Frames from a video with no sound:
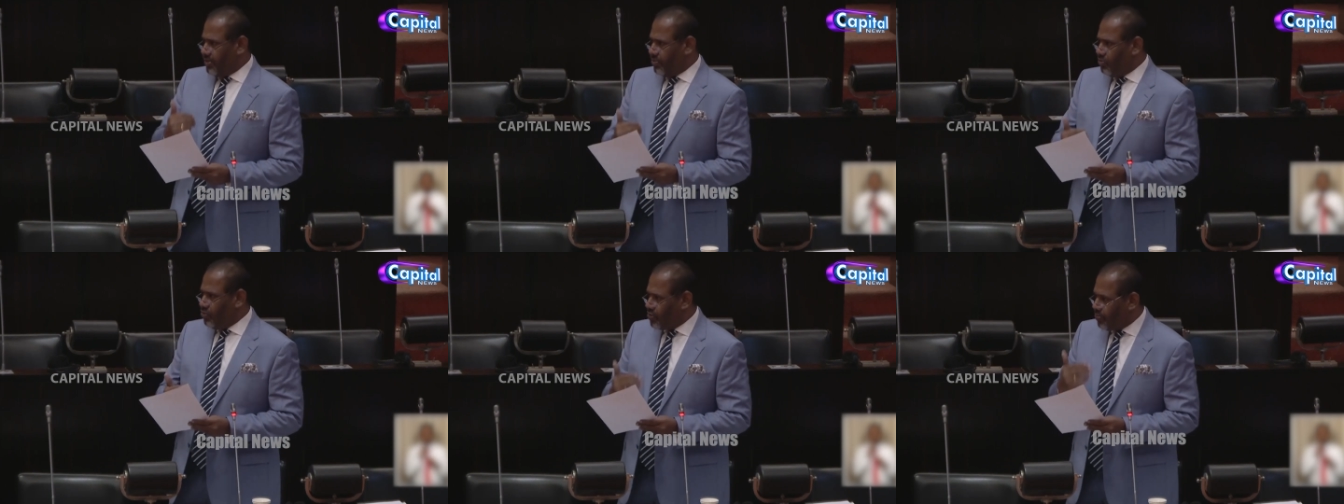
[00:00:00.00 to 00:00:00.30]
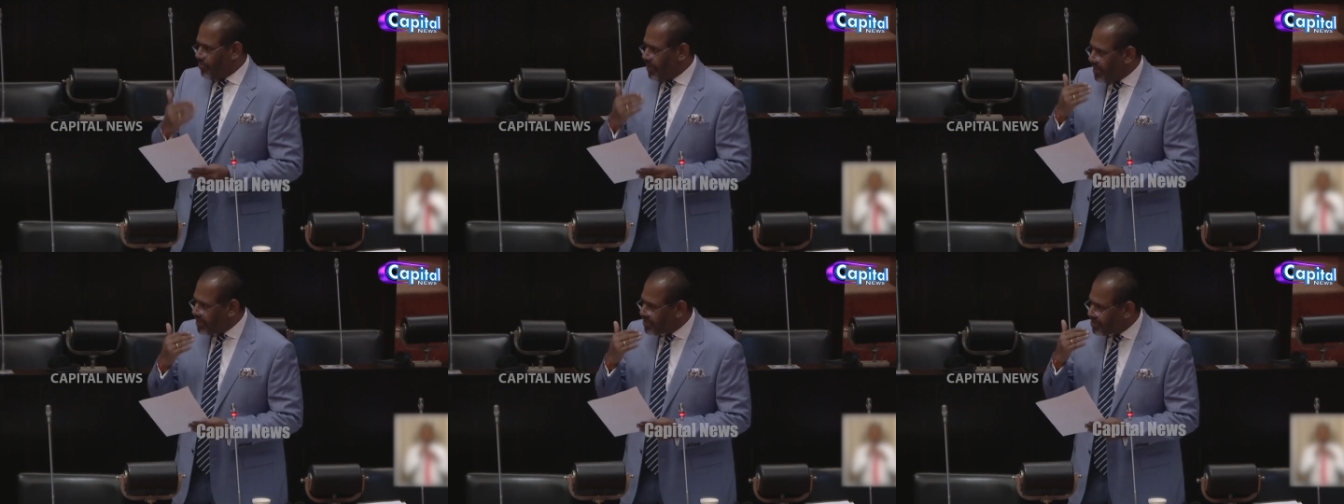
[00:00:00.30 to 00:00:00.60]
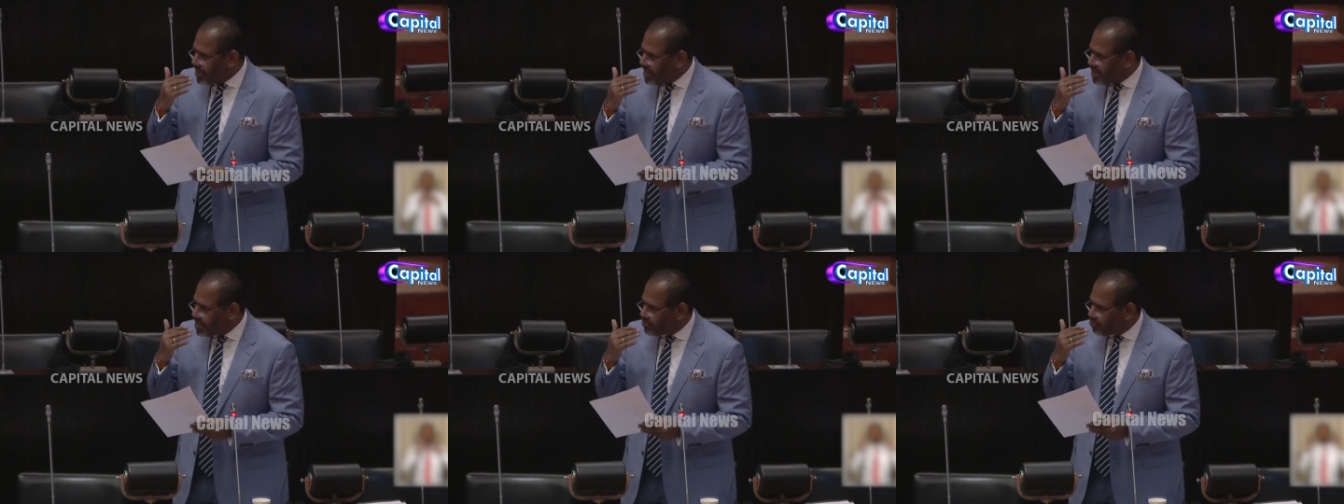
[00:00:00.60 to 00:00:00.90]
whose
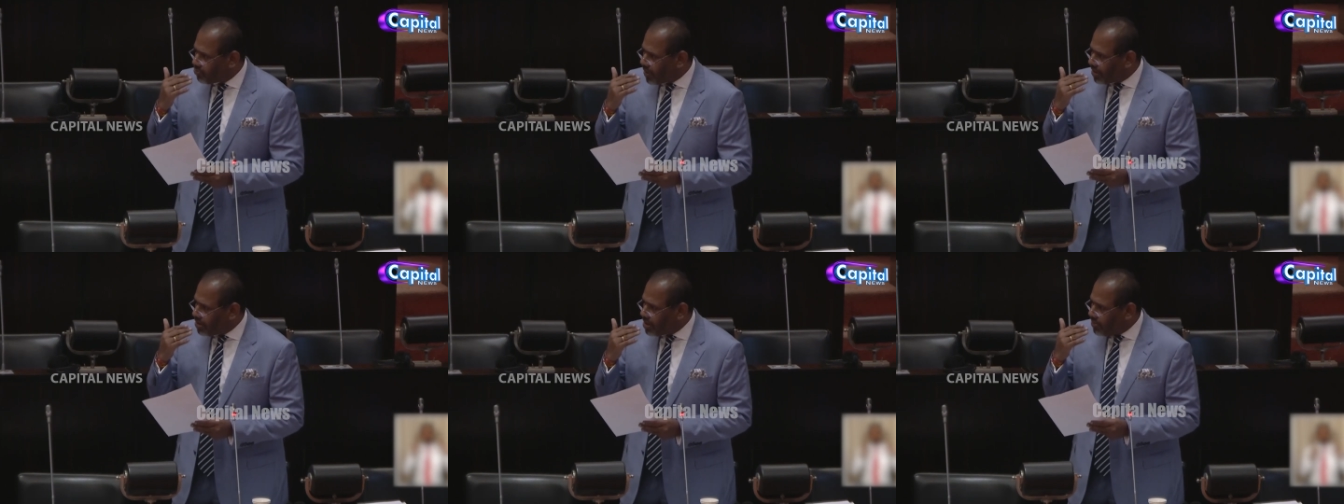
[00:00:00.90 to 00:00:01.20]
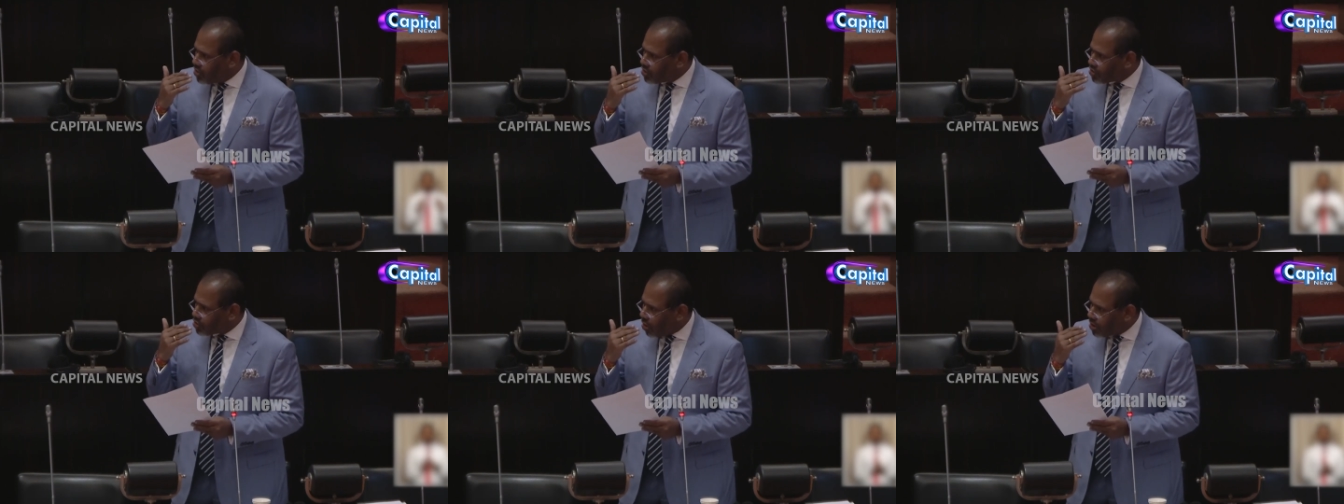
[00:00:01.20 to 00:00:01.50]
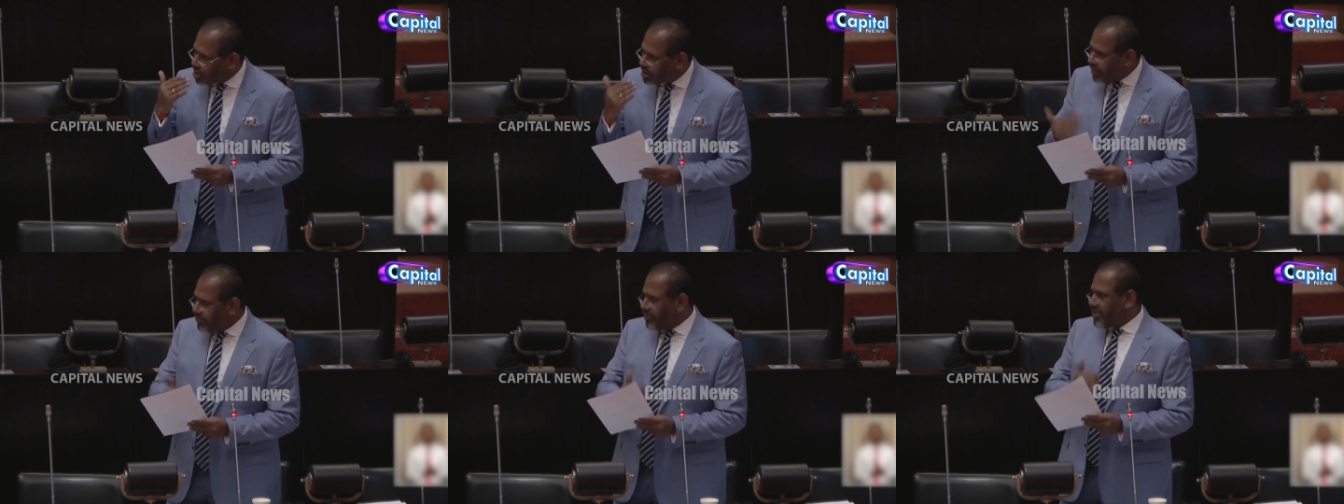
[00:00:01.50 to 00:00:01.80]
ministry is one of the most
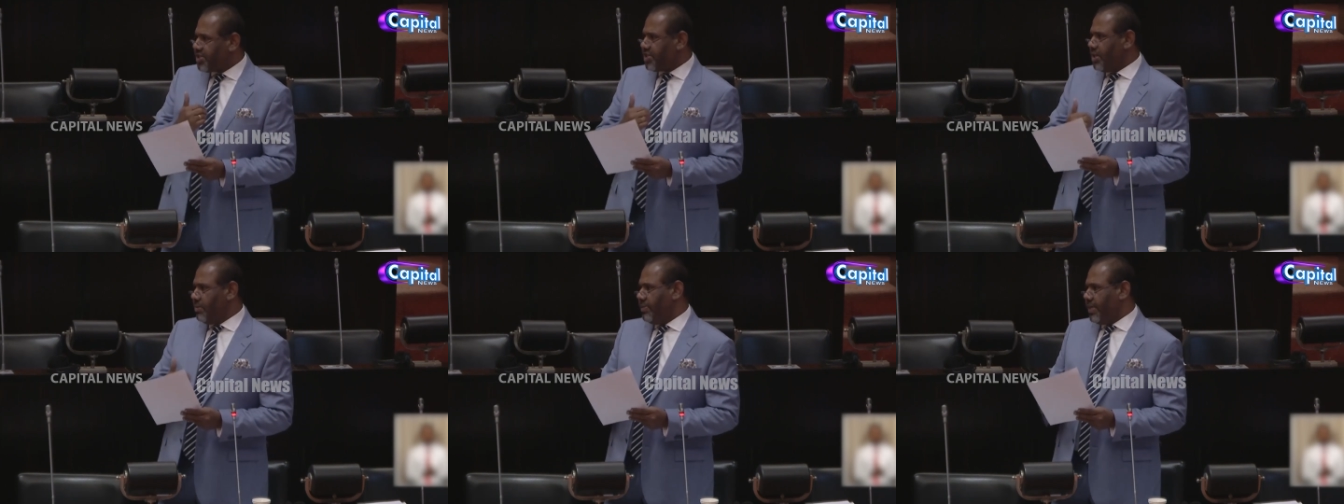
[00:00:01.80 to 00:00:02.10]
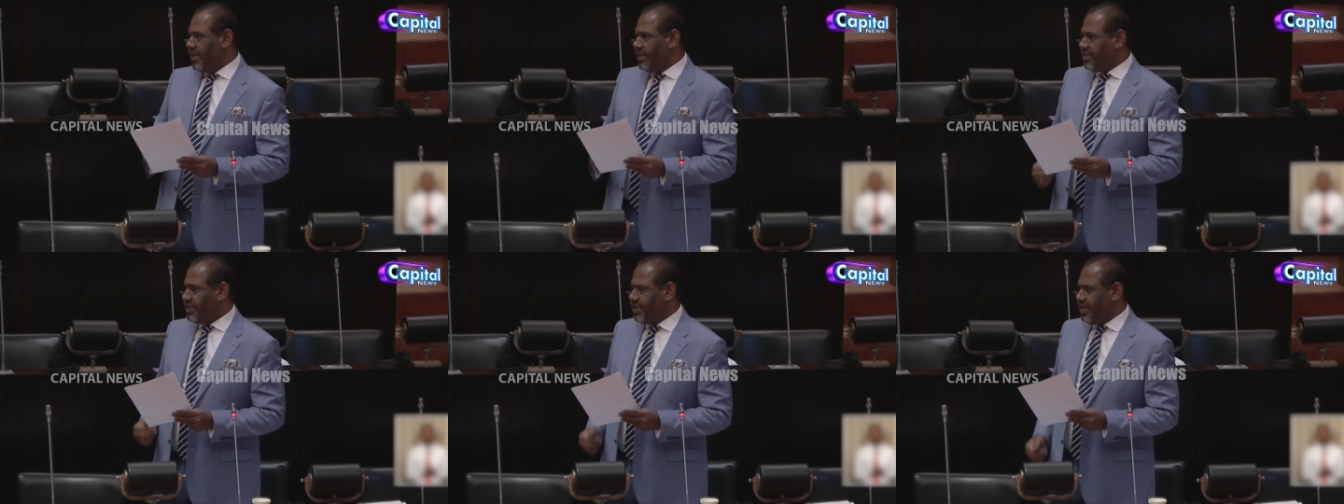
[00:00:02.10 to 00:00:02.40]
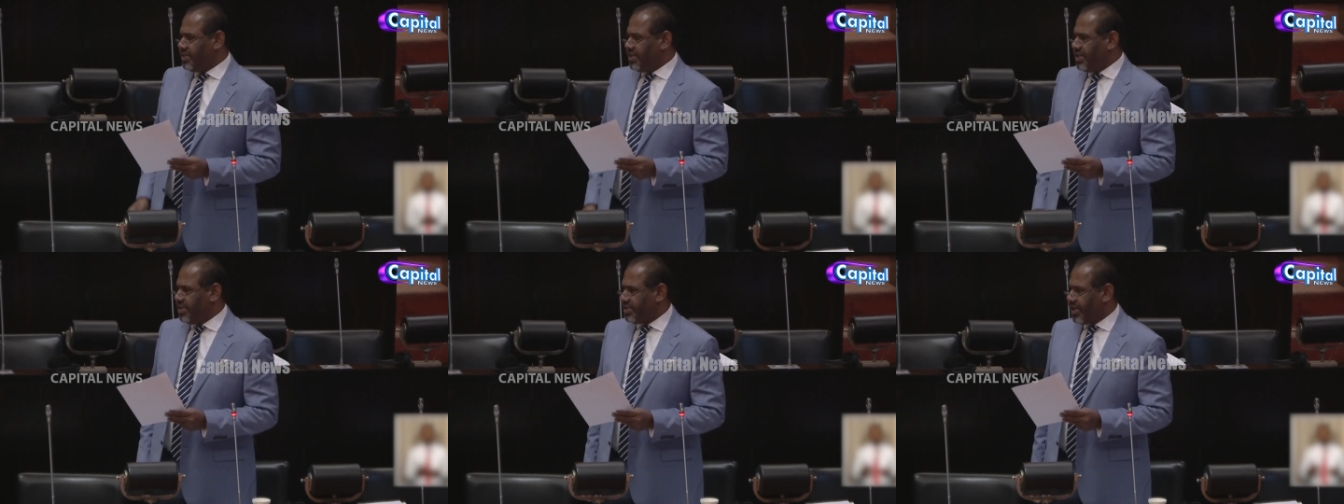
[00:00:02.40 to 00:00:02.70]
controversial
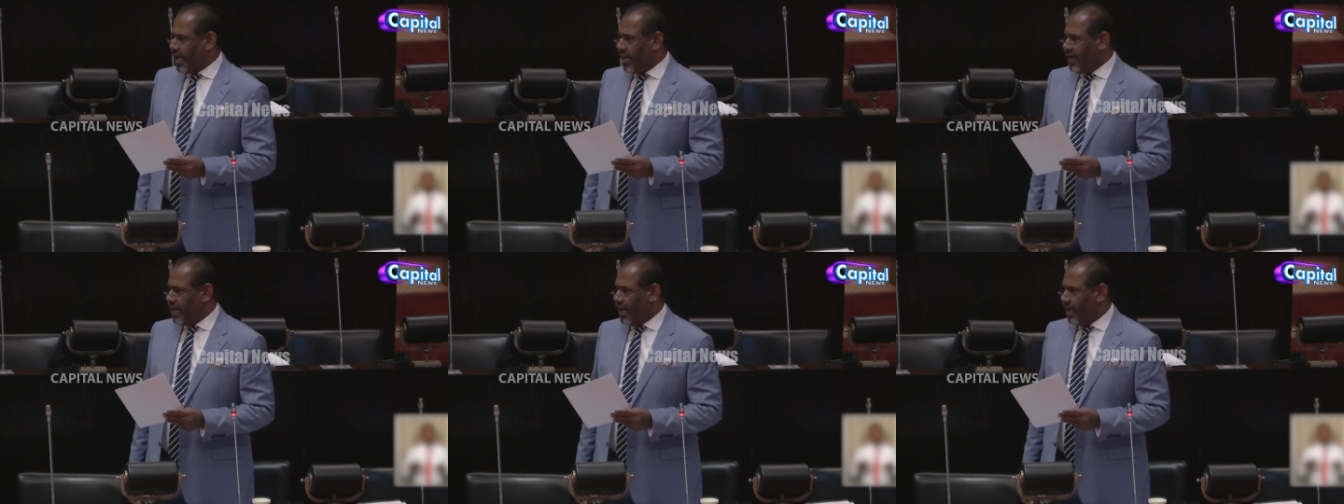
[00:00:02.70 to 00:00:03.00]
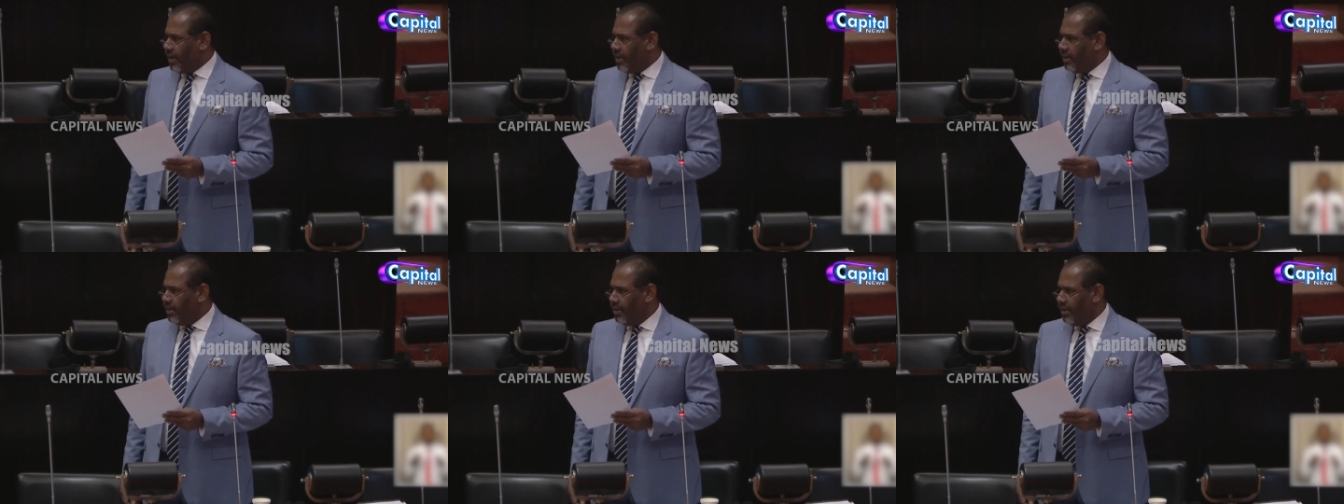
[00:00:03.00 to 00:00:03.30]
ministries in China,